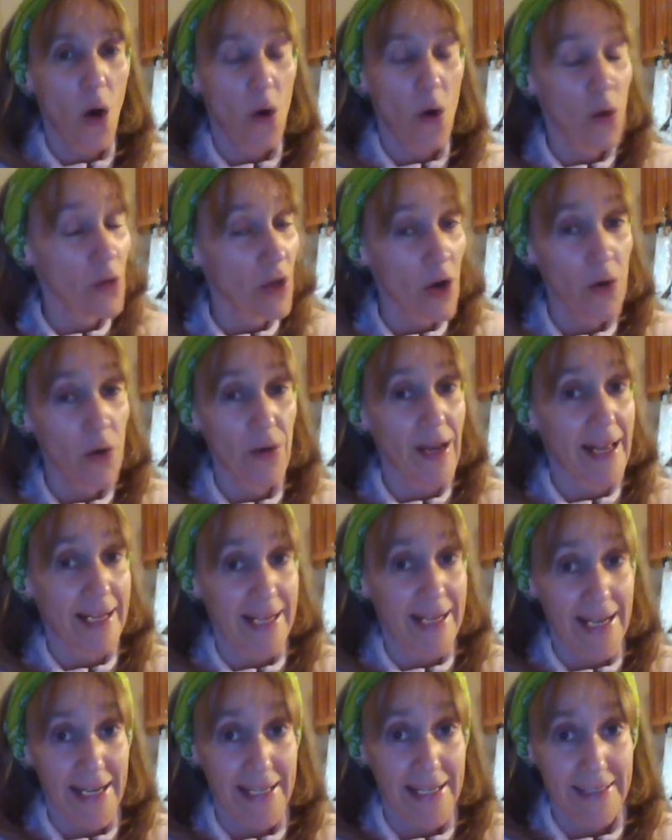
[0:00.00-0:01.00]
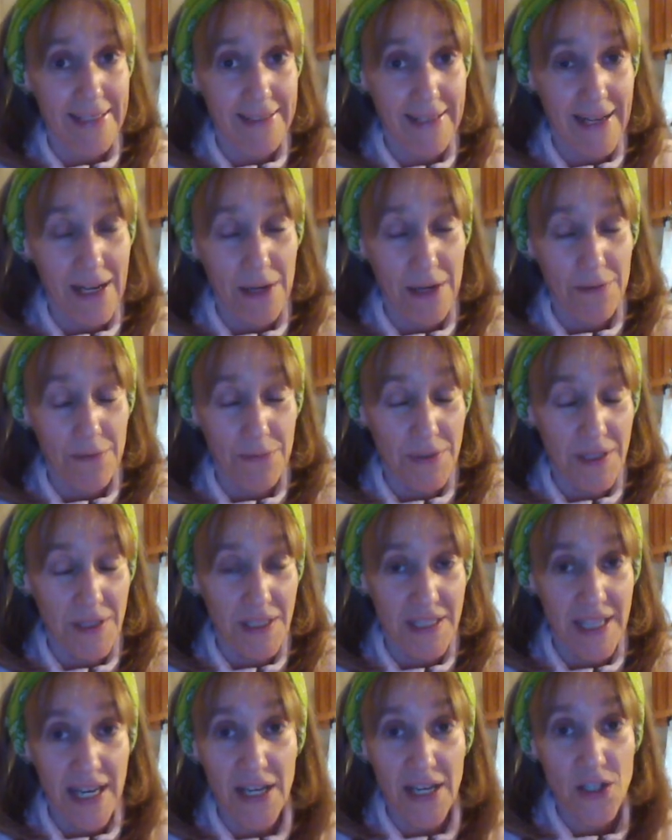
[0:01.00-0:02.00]
Although, like I will
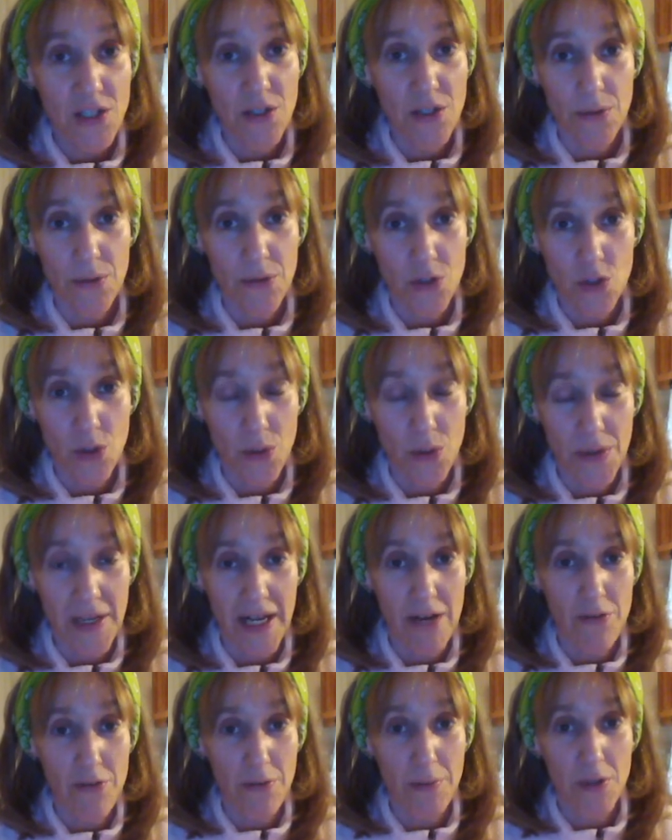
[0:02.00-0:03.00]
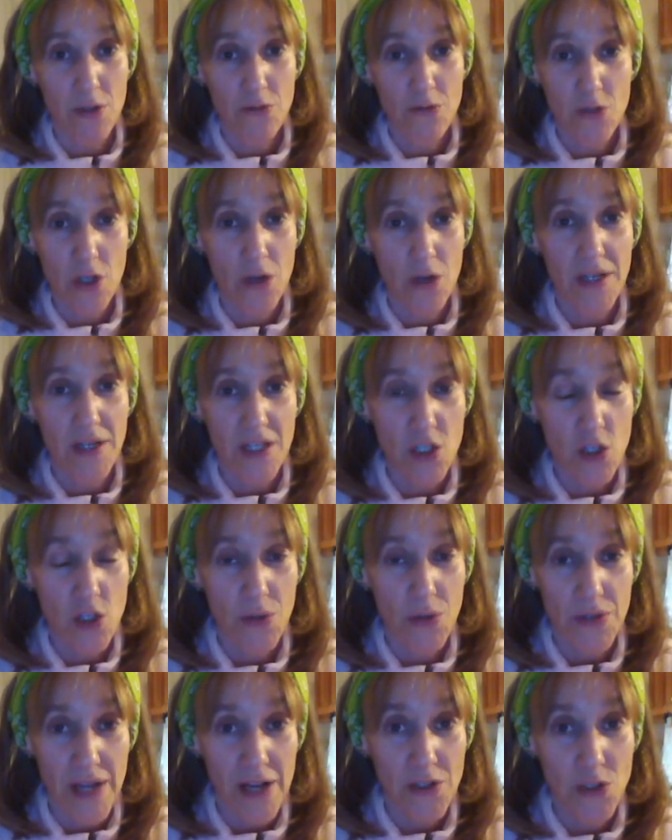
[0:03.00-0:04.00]
say to you, the Tory government have totally
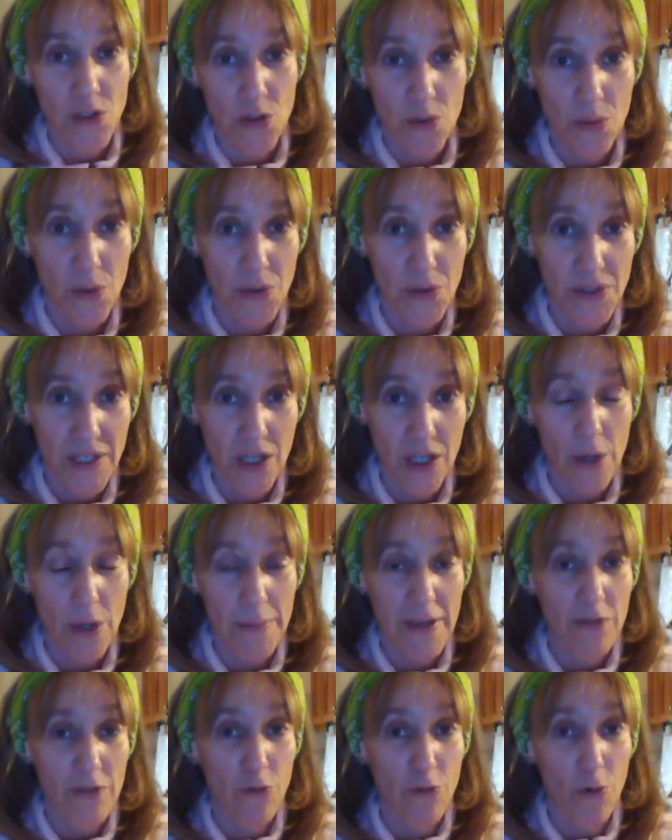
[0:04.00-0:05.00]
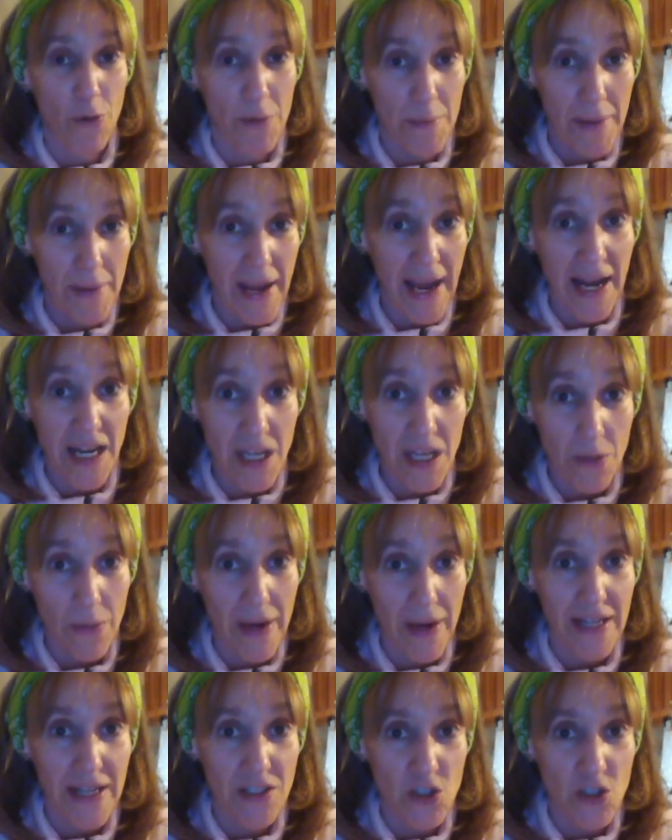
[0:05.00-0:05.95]
sold out to the World Economic Forum anyway.